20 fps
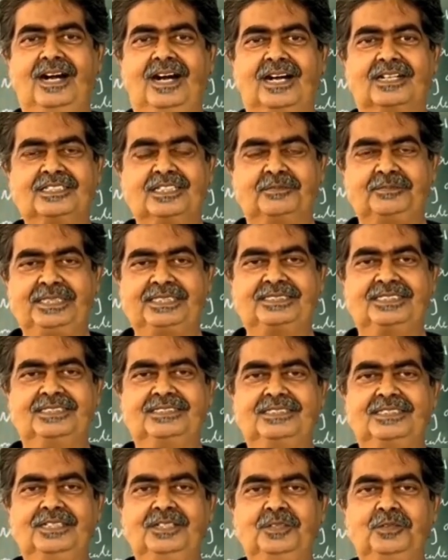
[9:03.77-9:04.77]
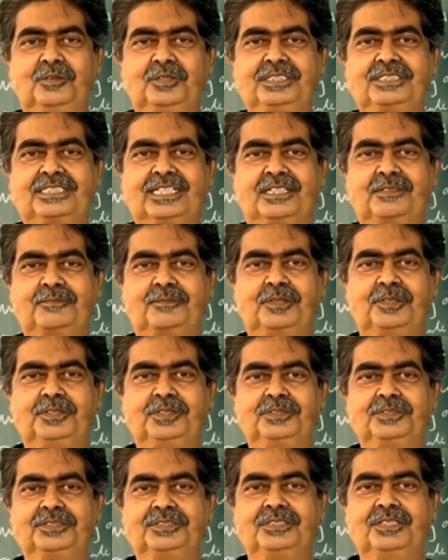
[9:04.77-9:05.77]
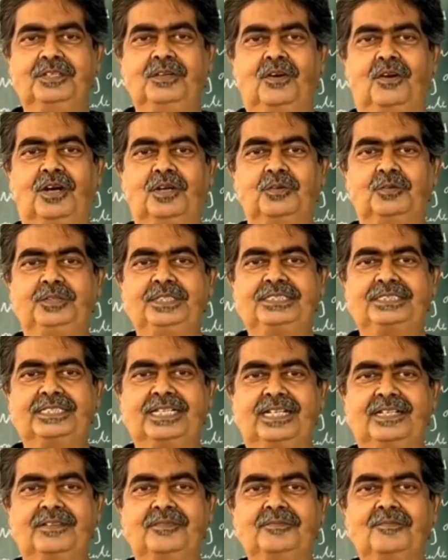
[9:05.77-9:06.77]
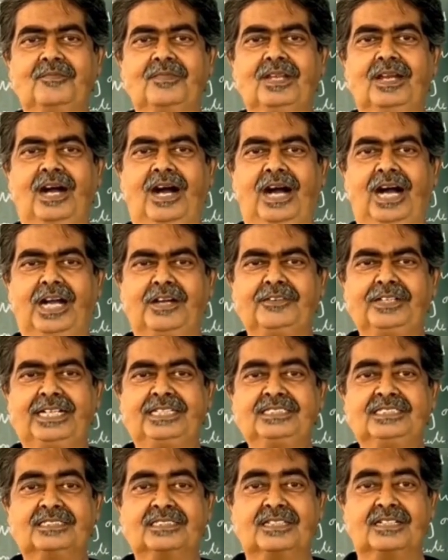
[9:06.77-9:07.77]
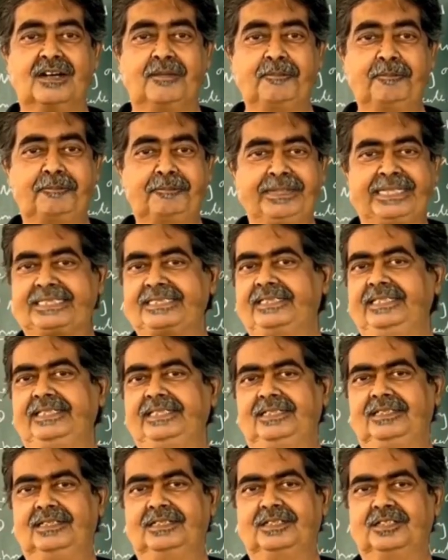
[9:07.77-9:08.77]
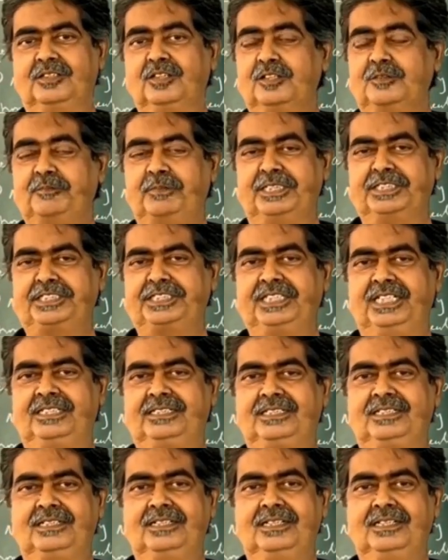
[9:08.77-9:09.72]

are the bases which can produce or which can ionize completely, not partially,